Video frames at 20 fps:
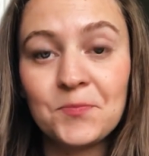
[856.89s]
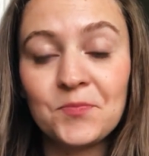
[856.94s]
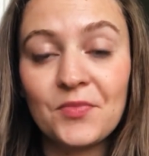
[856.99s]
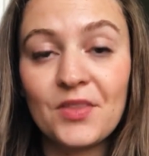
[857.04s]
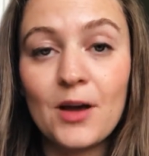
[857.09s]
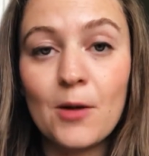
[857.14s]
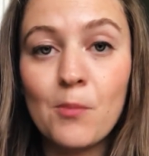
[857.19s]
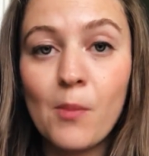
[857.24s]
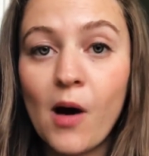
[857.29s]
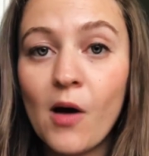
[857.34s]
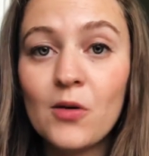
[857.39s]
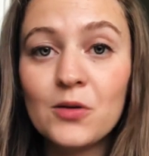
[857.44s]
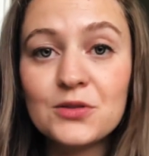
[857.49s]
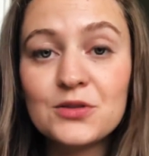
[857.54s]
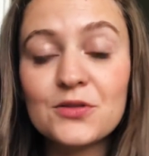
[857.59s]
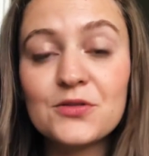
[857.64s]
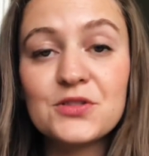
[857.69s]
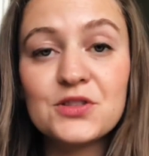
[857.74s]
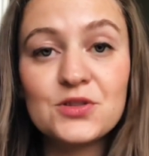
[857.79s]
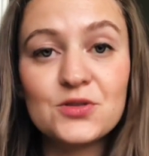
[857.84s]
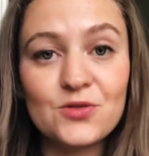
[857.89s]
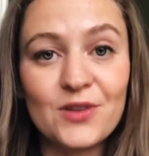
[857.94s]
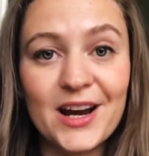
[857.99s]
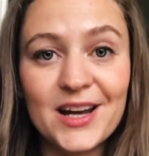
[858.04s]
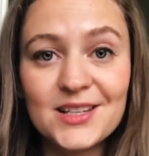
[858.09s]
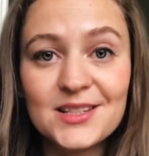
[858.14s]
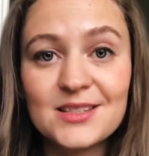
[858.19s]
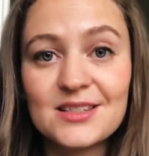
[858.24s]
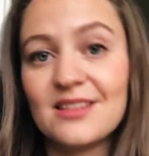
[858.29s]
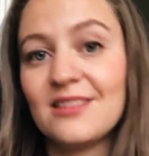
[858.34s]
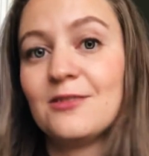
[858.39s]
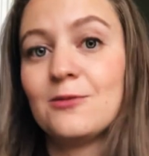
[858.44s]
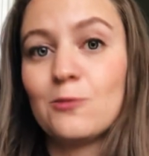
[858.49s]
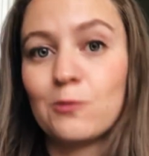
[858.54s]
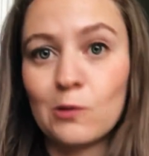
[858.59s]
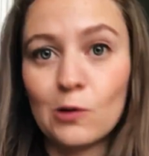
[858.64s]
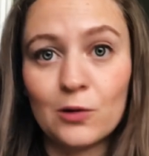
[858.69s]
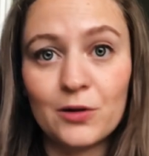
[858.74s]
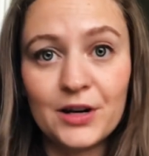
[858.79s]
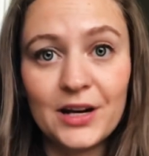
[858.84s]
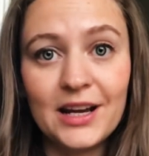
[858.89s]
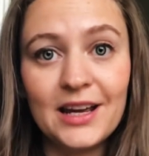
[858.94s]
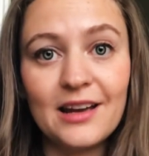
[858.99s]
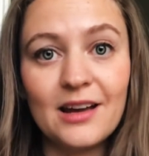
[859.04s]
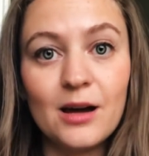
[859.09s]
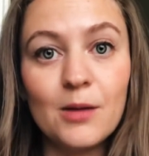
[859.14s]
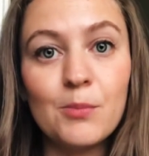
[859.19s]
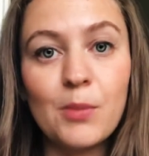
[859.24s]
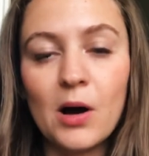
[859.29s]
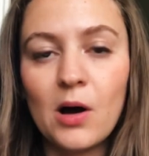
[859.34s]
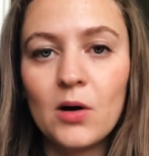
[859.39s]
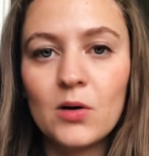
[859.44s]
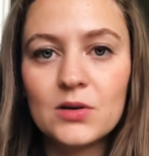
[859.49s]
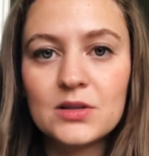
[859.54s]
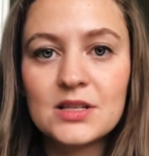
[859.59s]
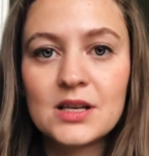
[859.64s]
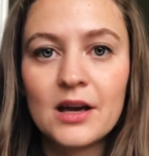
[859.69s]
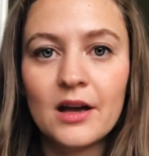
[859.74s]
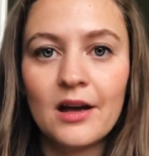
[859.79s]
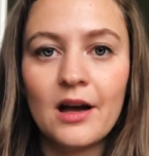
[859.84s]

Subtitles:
the amount of stress and worry about